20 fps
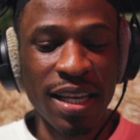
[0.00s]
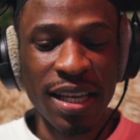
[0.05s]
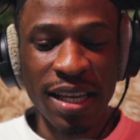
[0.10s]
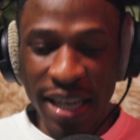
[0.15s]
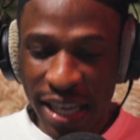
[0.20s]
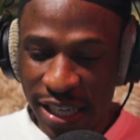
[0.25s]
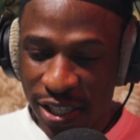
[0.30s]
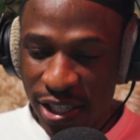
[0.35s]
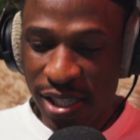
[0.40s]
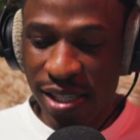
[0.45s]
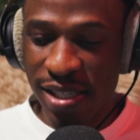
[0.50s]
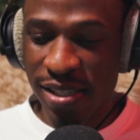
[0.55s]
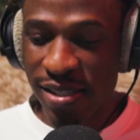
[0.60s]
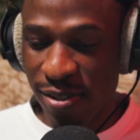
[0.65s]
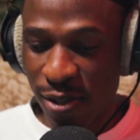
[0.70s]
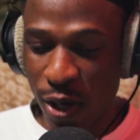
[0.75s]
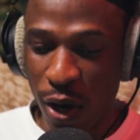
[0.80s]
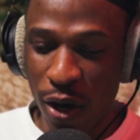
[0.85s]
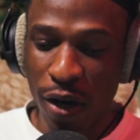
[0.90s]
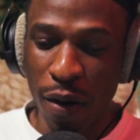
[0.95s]
let's
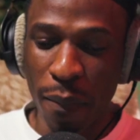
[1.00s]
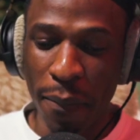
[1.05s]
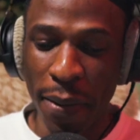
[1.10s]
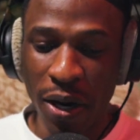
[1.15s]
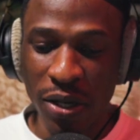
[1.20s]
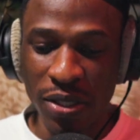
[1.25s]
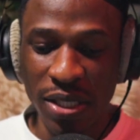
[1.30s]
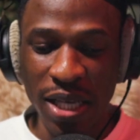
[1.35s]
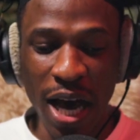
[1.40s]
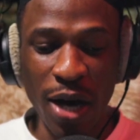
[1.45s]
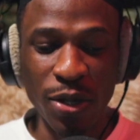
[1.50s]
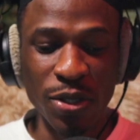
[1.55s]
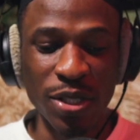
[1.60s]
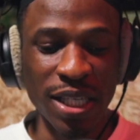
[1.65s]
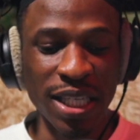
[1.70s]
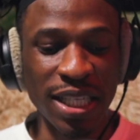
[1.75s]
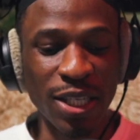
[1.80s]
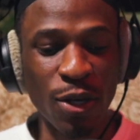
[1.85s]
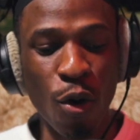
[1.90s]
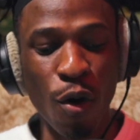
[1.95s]
talk about how to
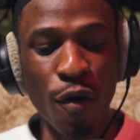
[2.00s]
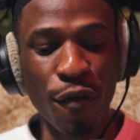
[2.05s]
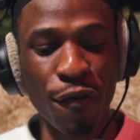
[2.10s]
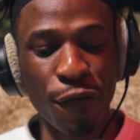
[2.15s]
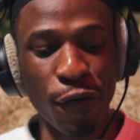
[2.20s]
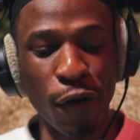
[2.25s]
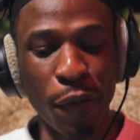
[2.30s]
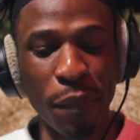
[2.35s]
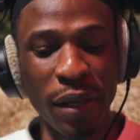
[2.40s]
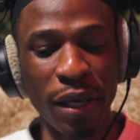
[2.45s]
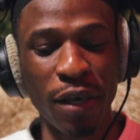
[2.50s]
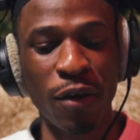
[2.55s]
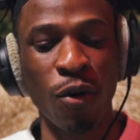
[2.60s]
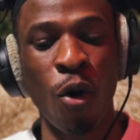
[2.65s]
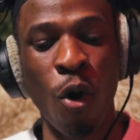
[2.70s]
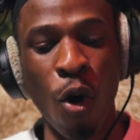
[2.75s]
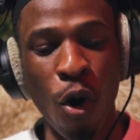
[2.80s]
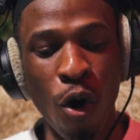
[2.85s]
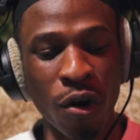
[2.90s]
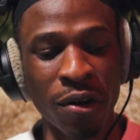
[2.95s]
go from a
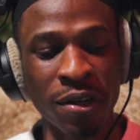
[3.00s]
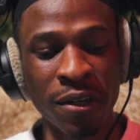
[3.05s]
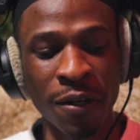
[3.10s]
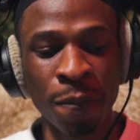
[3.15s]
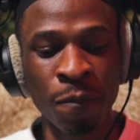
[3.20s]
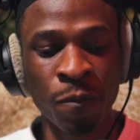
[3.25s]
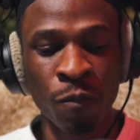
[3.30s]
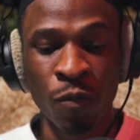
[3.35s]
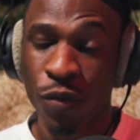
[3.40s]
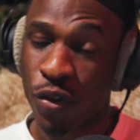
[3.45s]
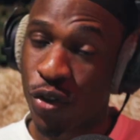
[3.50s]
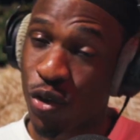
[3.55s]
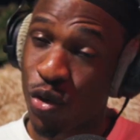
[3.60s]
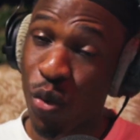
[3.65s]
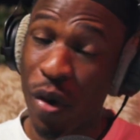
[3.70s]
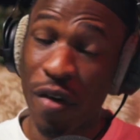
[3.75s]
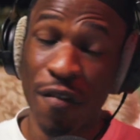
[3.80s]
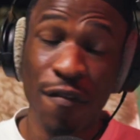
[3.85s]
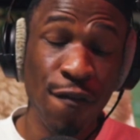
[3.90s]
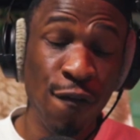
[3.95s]
chord
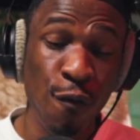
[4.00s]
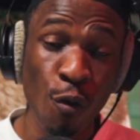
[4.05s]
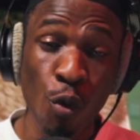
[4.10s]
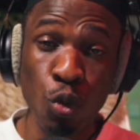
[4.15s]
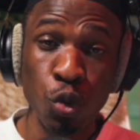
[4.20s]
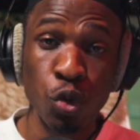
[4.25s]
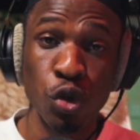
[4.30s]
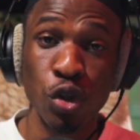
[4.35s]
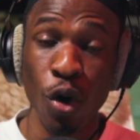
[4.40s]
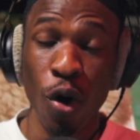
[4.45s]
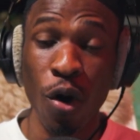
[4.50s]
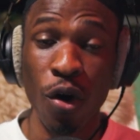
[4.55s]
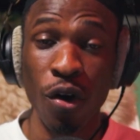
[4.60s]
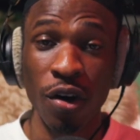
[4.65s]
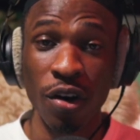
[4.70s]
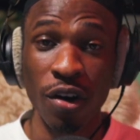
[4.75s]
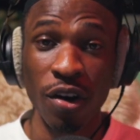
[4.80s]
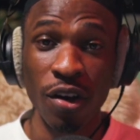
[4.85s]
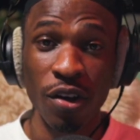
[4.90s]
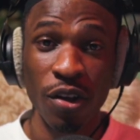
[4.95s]
to a full
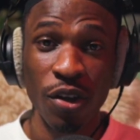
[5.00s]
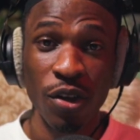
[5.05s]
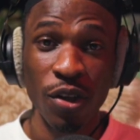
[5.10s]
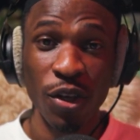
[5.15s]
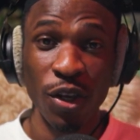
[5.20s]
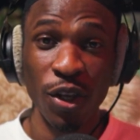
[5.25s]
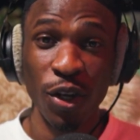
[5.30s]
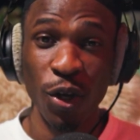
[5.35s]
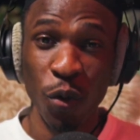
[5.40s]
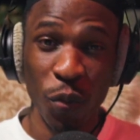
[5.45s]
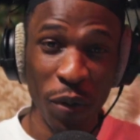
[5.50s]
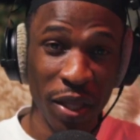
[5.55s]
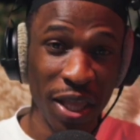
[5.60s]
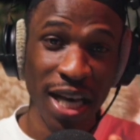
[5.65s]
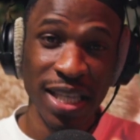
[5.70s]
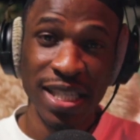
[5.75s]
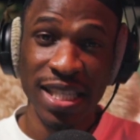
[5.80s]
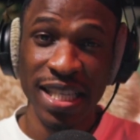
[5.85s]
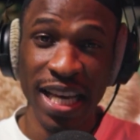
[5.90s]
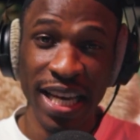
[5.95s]
song. With
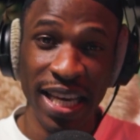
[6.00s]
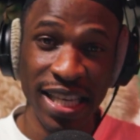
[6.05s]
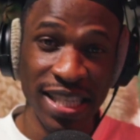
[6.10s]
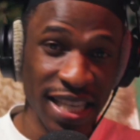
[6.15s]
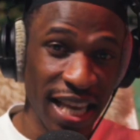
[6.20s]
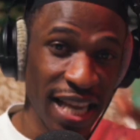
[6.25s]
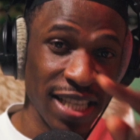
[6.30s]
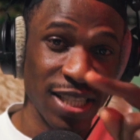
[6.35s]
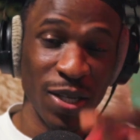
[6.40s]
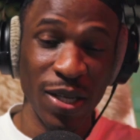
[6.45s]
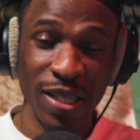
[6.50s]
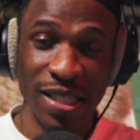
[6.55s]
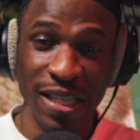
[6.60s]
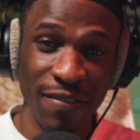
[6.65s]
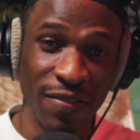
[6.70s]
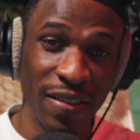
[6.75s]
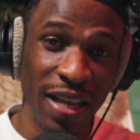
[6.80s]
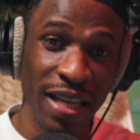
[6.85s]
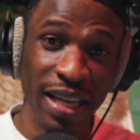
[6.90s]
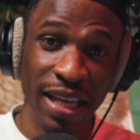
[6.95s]
that said, let's get to it
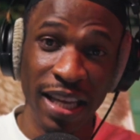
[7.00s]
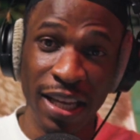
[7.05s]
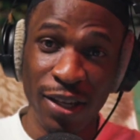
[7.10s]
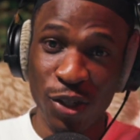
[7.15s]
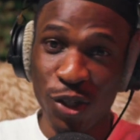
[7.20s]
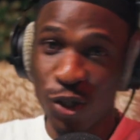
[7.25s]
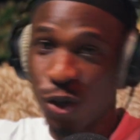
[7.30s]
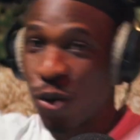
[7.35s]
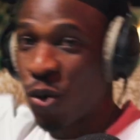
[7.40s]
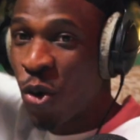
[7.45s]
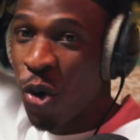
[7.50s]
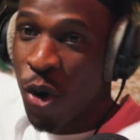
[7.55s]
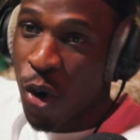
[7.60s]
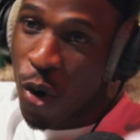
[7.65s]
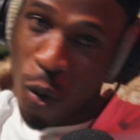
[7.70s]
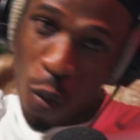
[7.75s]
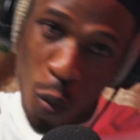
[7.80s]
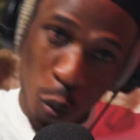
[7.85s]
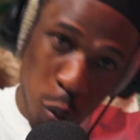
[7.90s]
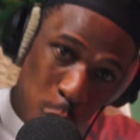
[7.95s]
after the intro.
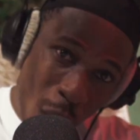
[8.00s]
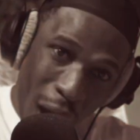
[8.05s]
Wire!